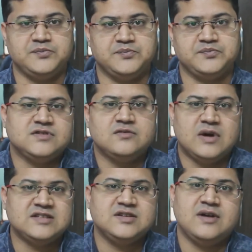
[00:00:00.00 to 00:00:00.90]
So
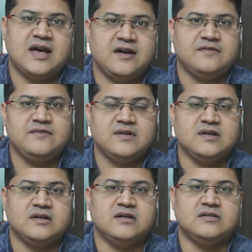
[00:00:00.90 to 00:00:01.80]
once you have
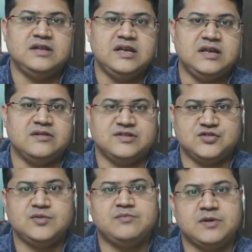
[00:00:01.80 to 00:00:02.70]
the
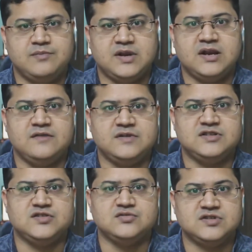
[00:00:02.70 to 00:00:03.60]
resume prepared
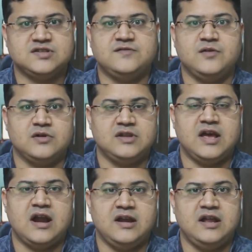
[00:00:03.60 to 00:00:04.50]
which suits for the
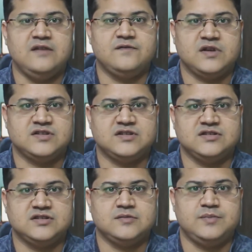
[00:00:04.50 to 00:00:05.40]
IT
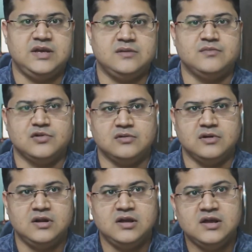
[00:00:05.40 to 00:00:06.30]
infrastructure PM
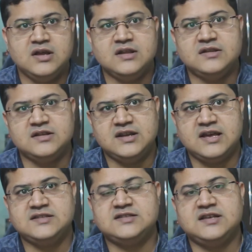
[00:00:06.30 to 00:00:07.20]
role, the
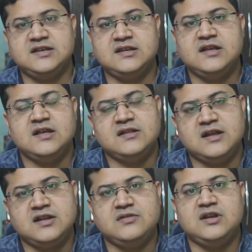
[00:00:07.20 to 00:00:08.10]
next thing
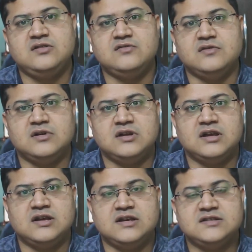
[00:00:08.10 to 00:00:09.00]
that you need
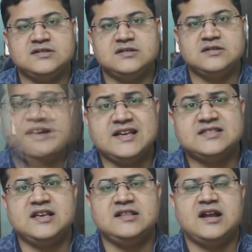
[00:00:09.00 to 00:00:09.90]

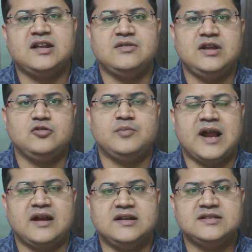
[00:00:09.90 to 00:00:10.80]
to
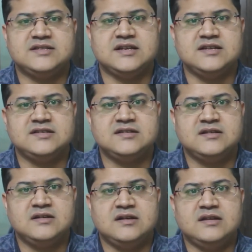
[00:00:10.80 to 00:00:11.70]
practice is
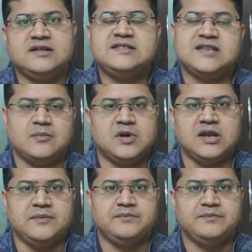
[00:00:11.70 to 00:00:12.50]
the summary.